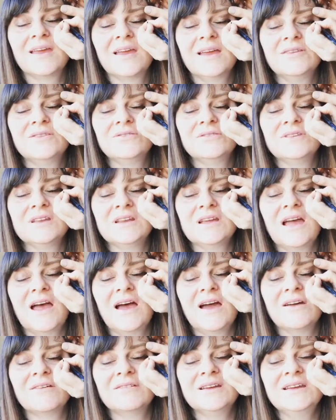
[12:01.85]
And she was in a
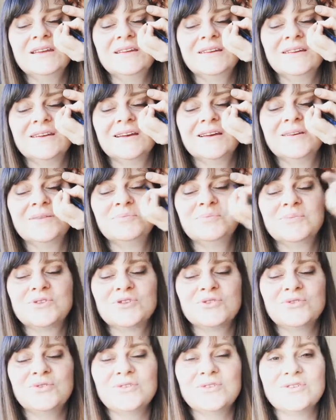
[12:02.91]
hurry. I'm
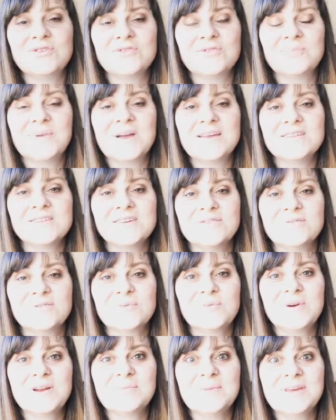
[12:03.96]
sure she was marching
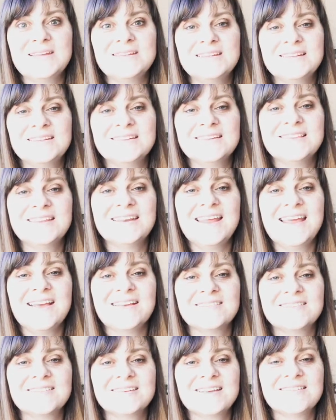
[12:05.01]
from one meeting to the
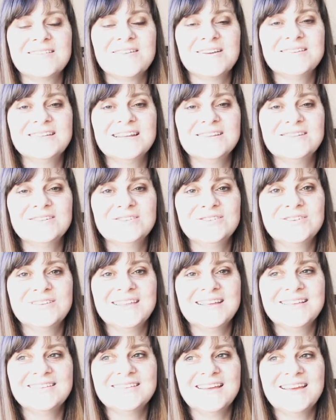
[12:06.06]
next, as I tend to do
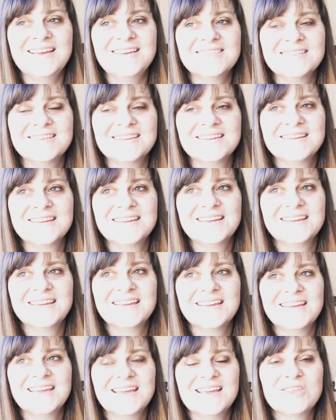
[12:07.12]
these days.
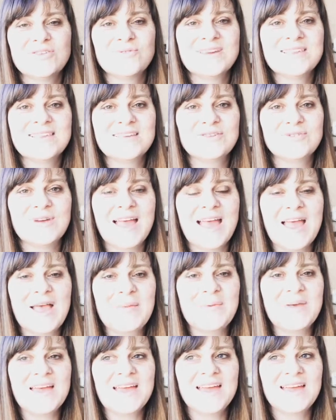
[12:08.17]
She reached into her
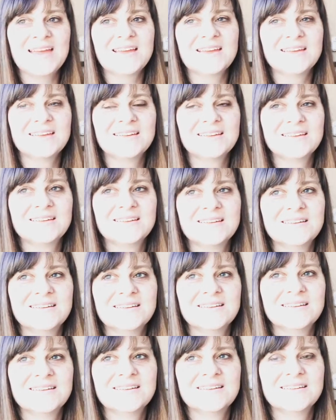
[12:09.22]
handbag
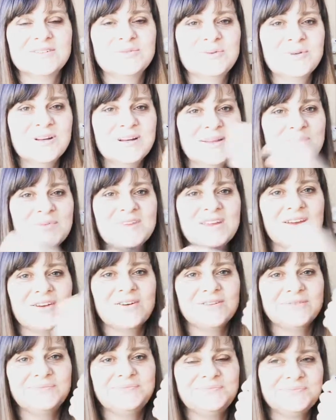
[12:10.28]
to put her lipstick
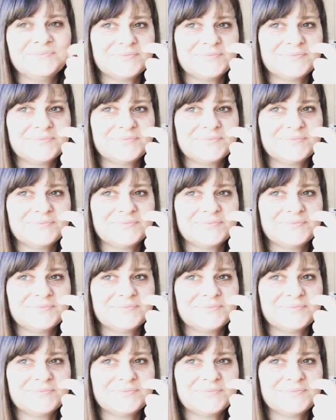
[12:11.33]
on